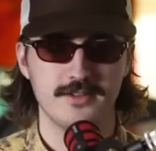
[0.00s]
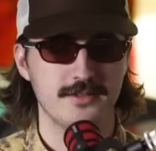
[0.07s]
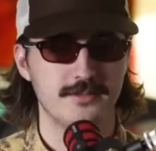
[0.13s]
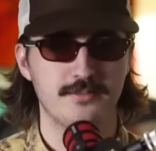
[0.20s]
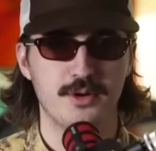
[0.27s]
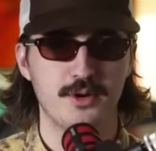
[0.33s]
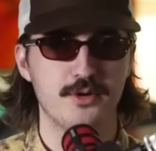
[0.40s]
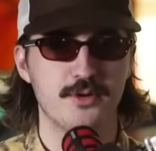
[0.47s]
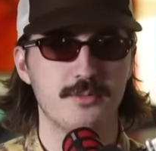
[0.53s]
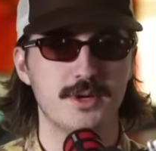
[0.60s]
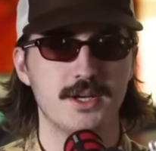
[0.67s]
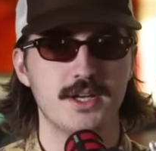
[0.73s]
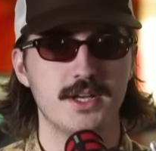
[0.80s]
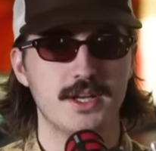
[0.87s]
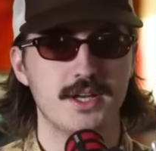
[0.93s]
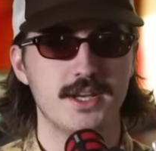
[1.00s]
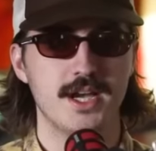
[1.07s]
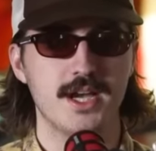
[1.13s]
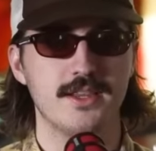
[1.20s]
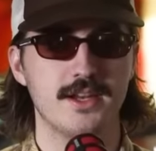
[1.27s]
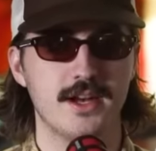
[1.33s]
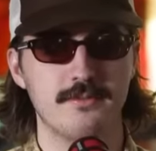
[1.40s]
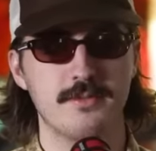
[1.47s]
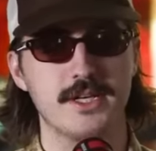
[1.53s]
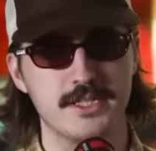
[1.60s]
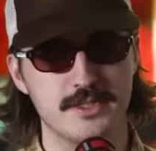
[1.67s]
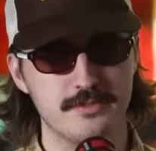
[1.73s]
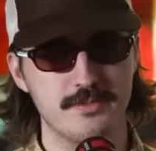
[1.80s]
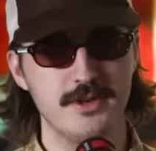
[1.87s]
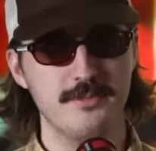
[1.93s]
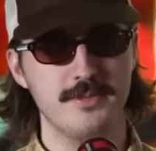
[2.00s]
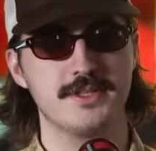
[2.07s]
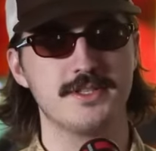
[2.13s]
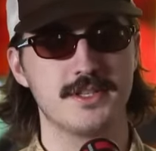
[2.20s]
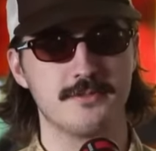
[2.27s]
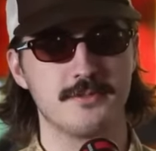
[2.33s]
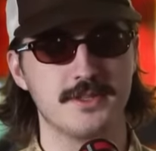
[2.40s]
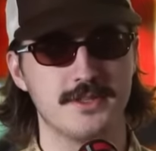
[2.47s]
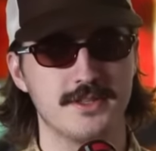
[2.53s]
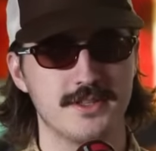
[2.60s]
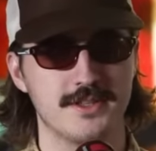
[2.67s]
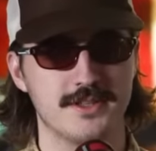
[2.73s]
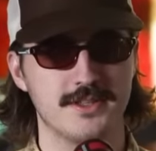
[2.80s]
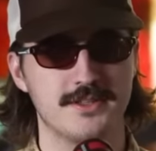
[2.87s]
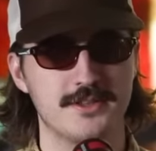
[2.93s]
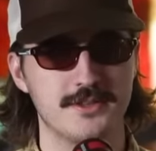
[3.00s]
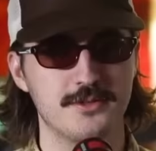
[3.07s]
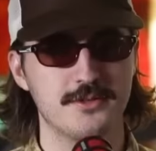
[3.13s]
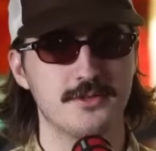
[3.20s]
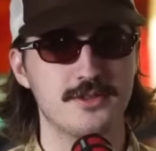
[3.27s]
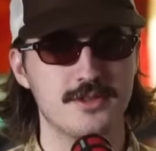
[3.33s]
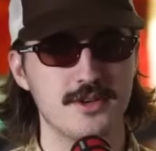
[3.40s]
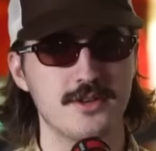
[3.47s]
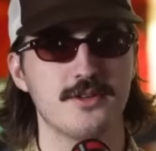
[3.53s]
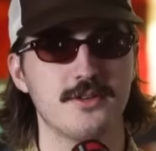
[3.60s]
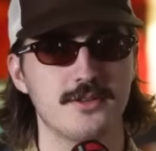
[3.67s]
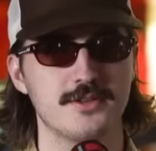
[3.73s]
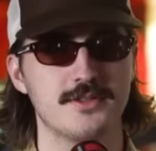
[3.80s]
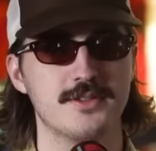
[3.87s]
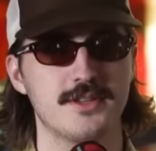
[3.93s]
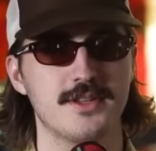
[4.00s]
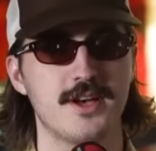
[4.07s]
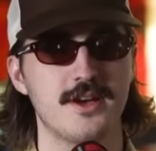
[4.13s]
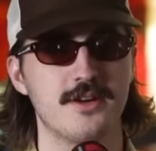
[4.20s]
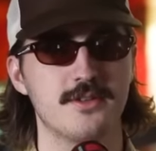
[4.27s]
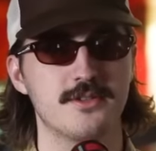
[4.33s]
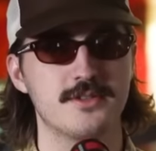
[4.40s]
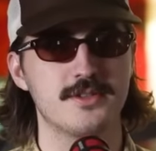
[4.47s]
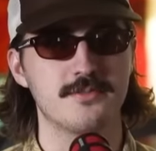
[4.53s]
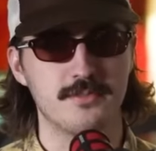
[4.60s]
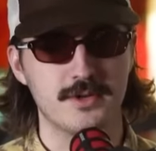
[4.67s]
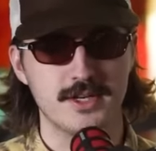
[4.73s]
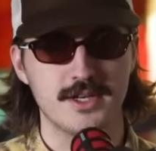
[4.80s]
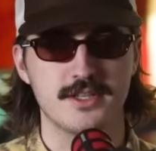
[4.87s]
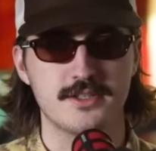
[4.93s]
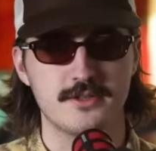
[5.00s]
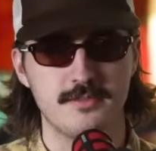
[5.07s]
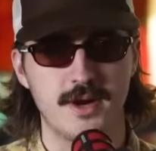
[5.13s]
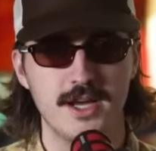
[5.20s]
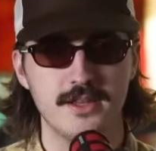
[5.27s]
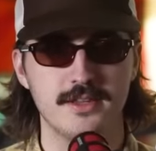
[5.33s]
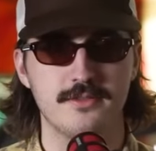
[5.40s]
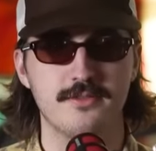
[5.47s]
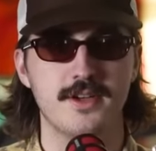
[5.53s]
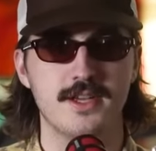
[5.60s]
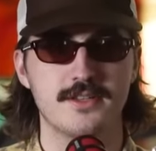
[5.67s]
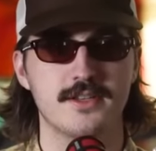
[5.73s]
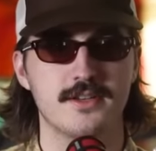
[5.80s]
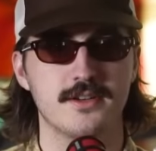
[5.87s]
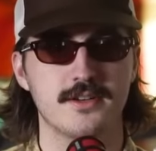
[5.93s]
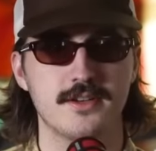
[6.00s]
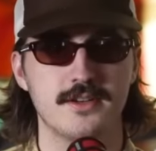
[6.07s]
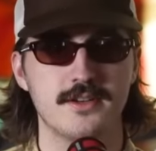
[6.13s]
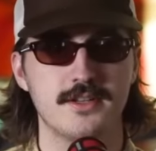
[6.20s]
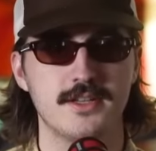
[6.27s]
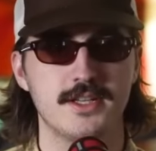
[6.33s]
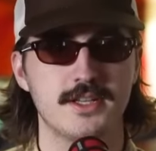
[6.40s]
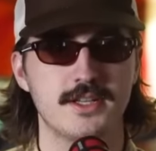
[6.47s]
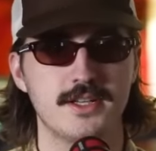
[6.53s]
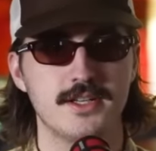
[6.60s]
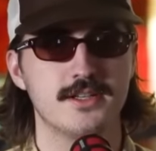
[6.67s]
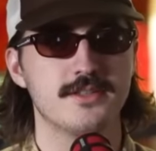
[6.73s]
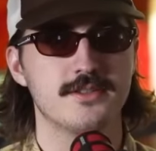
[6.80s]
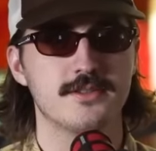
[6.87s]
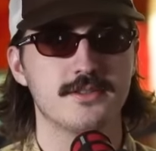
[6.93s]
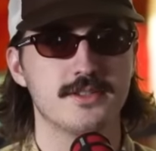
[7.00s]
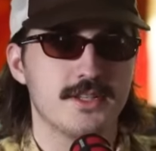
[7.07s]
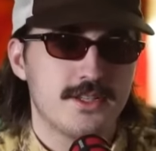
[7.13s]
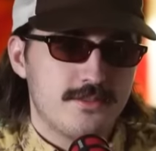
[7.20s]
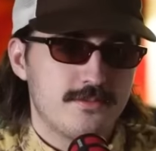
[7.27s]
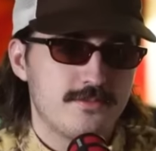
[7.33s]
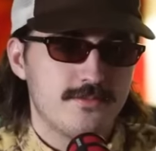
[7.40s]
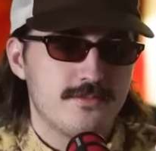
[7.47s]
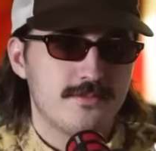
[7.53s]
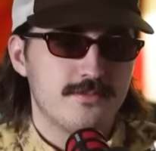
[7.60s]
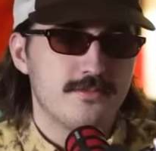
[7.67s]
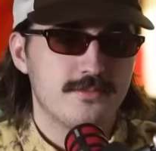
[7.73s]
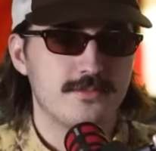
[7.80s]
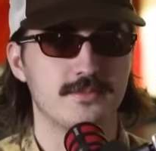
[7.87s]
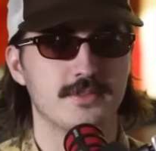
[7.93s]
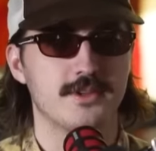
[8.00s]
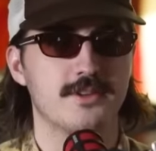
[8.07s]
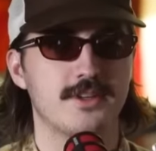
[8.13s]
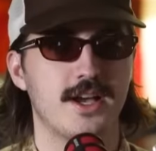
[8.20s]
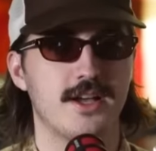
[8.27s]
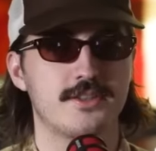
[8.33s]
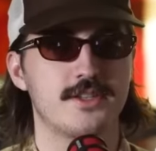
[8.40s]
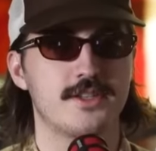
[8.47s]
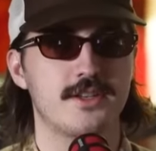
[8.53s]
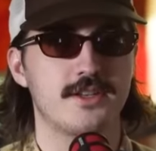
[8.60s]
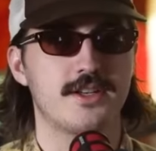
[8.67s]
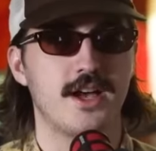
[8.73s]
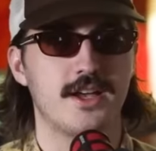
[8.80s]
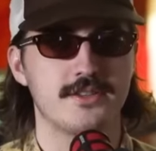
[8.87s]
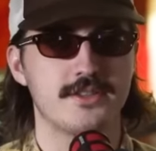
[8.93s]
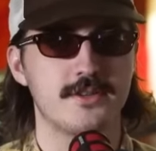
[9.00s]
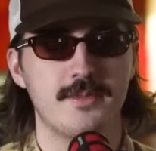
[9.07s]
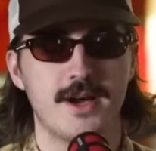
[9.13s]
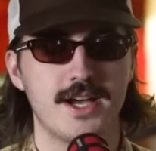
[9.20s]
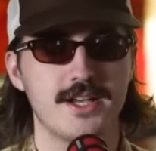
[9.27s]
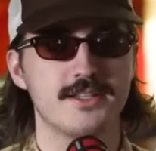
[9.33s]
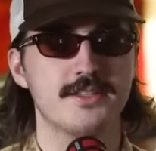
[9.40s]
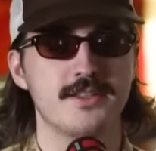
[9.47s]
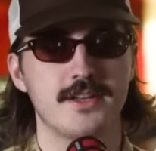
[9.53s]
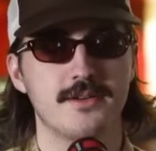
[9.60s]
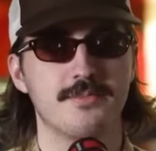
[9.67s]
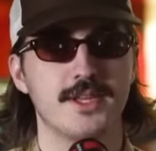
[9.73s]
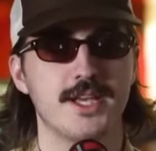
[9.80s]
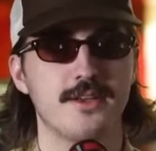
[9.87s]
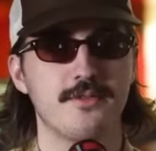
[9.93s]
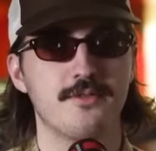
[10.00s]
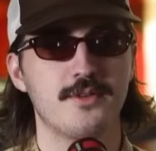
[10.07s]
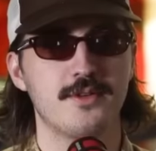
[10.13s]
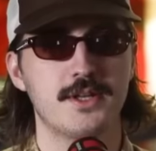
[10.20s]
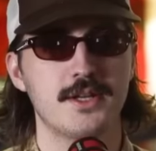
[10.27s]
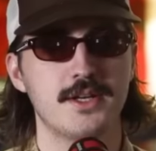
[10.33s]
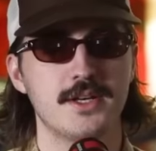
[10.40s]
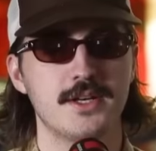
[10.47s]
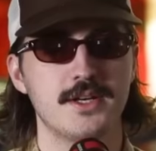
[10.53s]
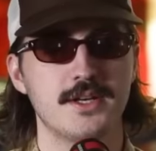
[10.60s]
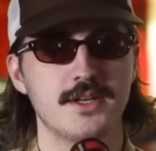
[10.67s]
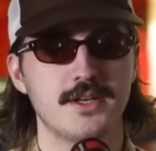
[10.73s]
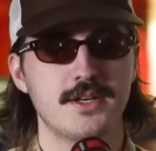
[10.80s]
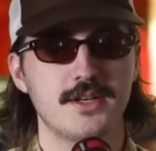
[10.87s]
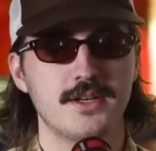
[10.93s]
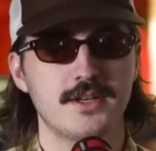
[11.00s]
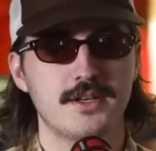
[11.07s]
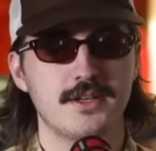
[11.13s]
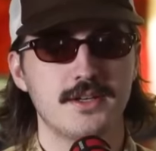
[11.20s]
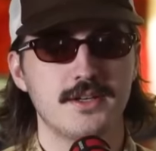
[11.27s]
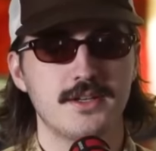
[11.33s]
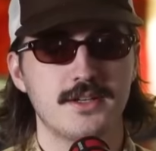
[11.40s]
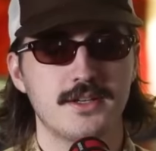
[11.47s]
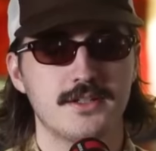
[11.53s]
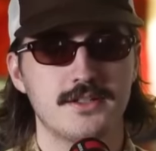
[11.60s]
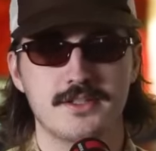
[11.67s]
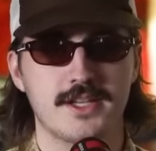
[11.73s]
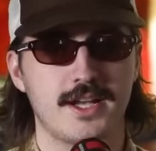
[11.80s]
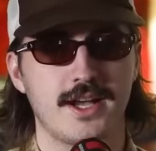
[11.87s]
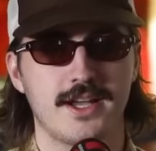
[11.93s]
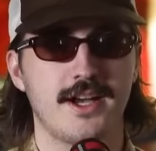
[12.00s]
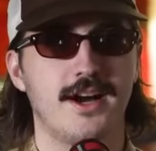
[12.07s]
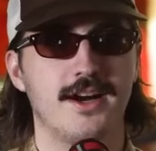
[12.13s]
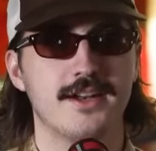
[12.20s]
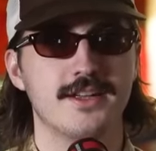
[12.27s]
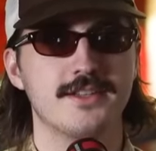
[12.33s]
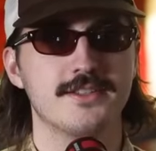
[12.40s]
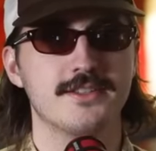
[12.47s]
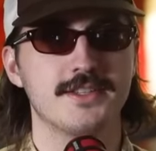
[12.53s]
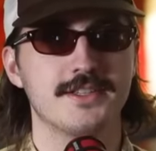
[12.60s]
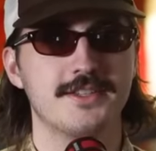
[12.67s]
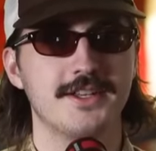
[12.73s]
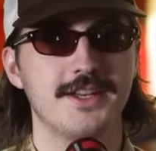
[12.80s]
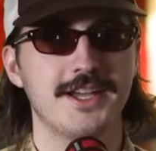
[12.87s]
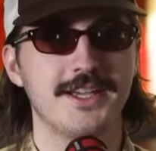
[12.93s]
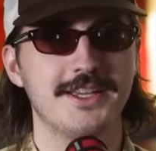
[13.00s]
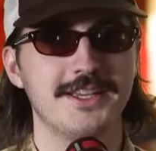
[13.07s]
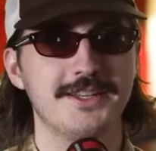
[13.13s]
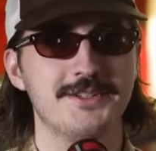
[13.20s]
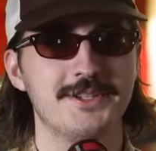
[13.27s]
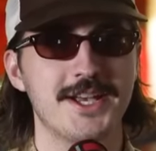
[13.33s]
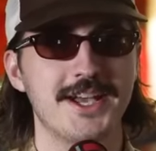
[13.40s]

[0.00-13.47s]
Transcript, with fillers: poob, and then I've been experimenting with the two uh, circles and those, putting a smiley face under, so it's like that's kind of cust- playful, customized, yeah, playful. It's like iconic. It's like the Nike check